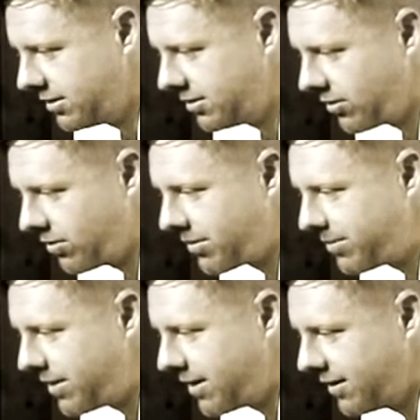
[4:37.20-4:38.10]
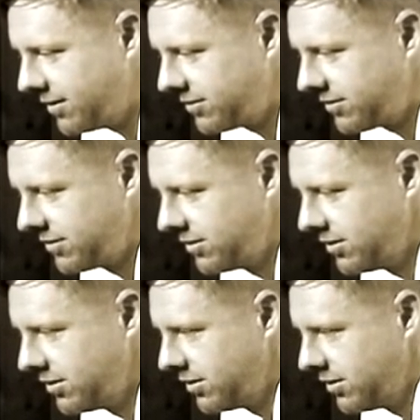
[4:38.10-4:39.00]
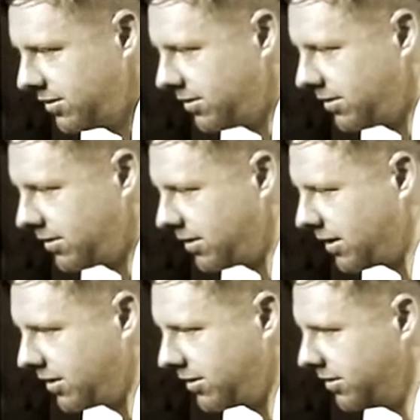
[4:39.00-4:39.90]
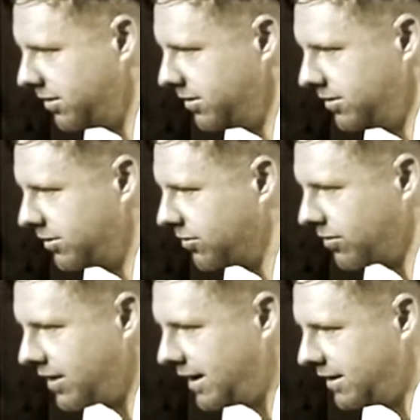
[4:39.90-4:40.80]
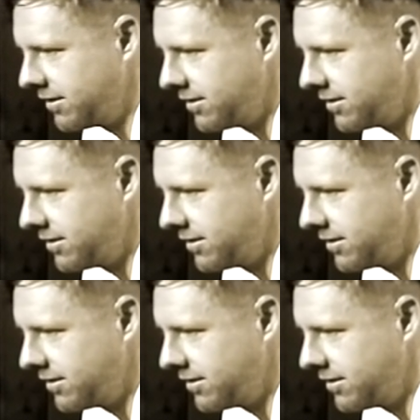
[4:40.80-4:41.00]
home. My parents, they're great.